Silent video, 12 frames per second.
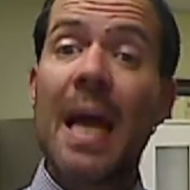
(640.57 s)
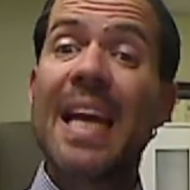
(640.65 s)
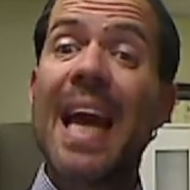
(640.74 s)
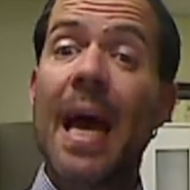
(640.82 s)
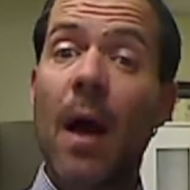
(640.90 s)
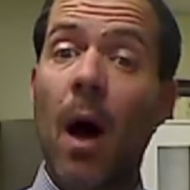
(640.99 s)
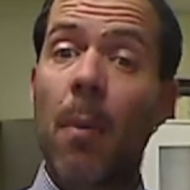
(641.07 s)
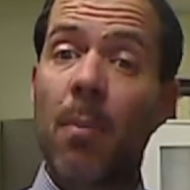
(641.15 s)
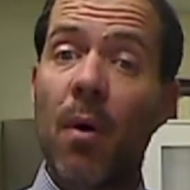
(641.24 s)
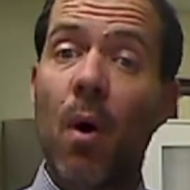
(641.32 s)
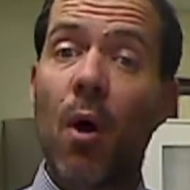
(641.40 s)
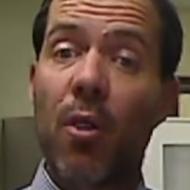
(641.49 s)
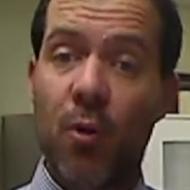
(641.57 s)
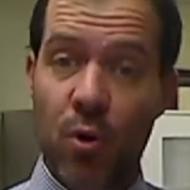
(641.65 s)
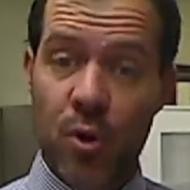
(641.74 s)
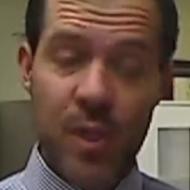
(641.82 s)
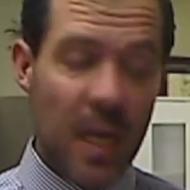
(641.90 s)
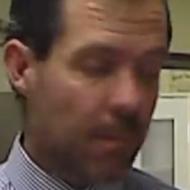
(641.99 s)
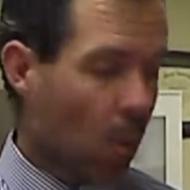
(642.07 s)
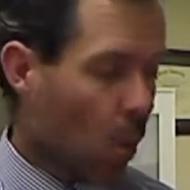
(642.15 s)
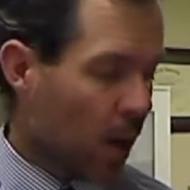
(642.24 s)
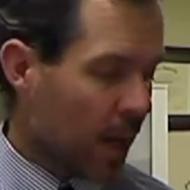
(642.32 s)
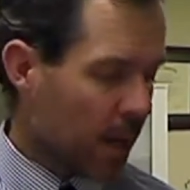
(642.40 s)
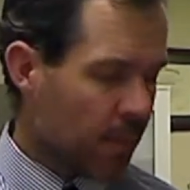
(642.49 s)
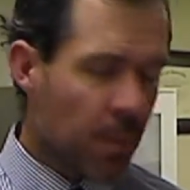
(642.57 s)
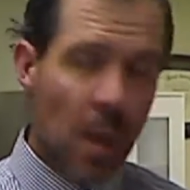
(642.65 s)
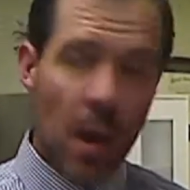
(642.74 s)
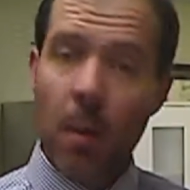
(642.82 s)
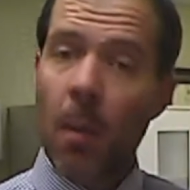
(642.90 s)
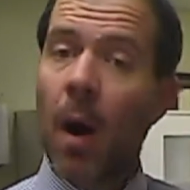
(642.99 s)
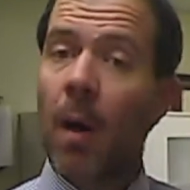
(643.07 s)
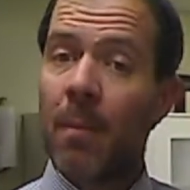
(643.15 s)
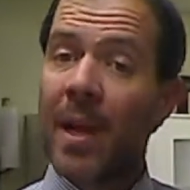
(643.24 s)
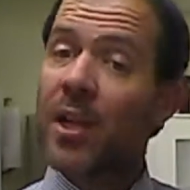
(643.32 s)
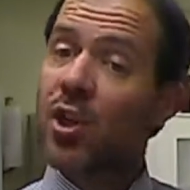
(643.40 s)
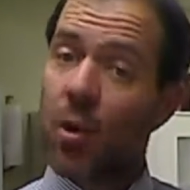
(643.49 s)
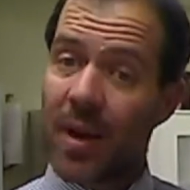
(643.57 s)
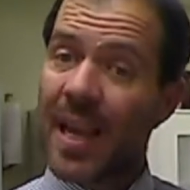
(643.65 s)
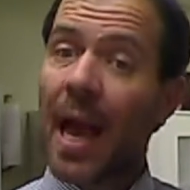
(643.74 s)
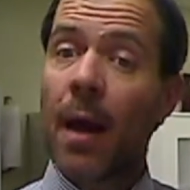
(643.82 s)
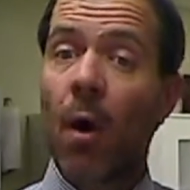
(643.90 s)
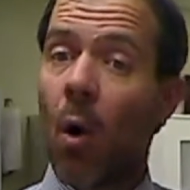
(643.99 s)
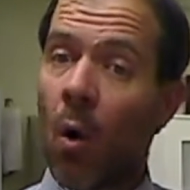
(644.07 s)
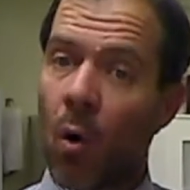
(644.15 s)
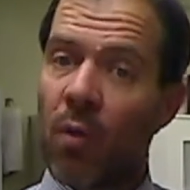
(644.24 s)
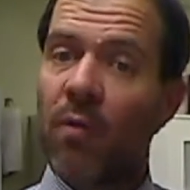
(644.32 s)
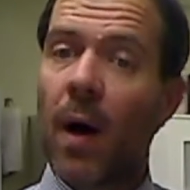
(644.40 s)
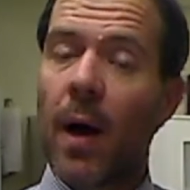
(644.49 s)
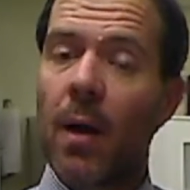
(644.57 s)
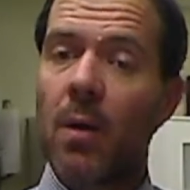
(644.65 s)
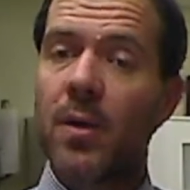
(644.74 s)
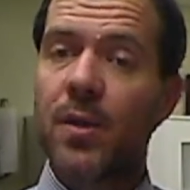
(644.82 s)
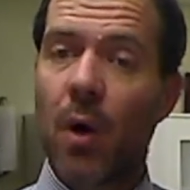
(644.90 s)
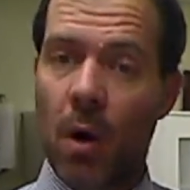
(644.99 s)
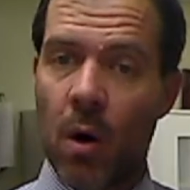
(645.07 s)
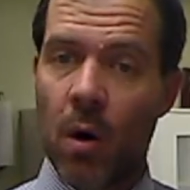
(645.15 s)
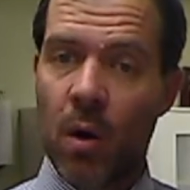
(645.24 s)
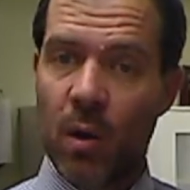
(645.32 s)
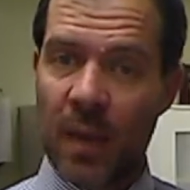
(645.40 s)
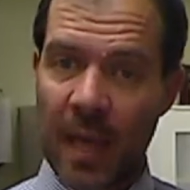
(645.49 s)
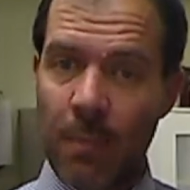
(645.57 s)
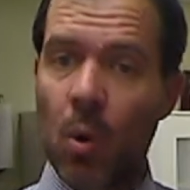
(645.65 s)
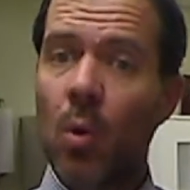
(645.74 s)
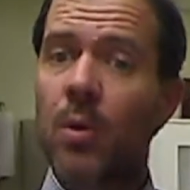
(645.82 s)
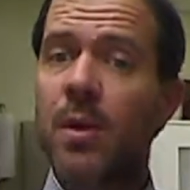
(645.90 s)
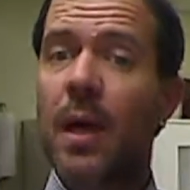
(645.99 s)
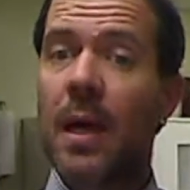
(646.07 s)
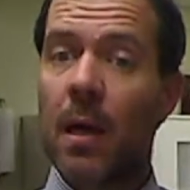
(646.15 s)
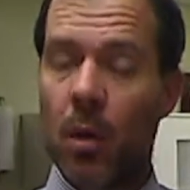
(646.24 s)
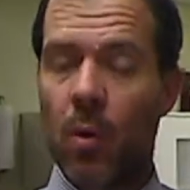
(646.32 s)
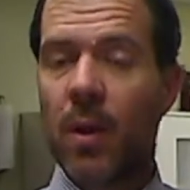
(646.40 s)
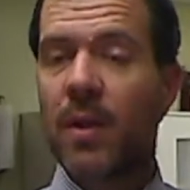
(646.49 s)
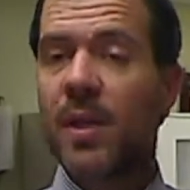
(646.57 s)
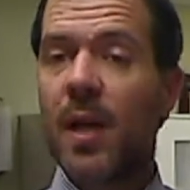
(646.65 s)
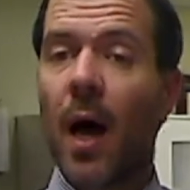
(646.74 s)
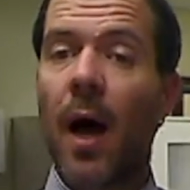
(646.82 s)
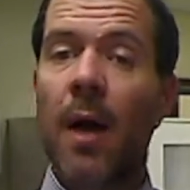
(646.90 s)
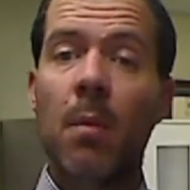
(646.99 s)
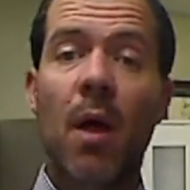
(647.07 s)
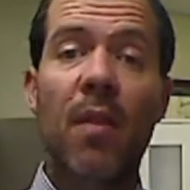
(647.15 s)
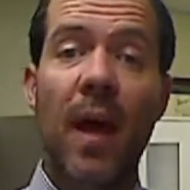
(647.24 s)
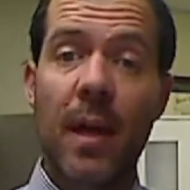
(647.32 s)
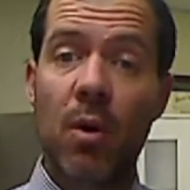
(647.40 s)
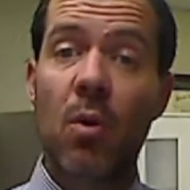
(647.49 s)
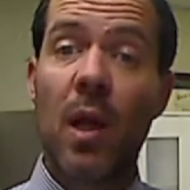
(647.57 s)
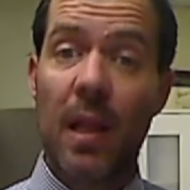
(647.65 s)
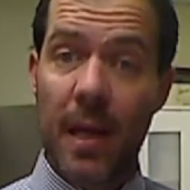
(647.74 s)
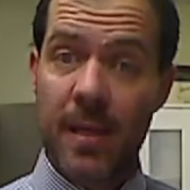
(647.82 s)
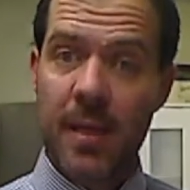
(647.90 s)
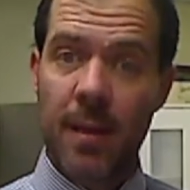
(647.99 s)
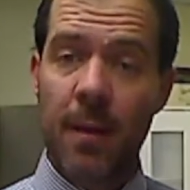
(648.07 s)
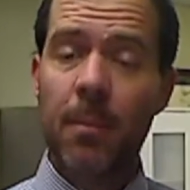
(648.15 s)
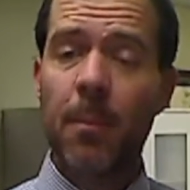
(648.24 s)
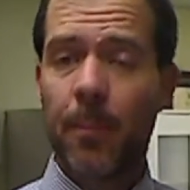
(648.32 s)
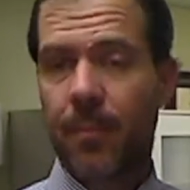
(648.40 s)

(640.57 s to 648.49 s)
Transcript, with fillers: Get up Thursday morning, uh, make sure again all the vials are labeled, including the time that you collected them.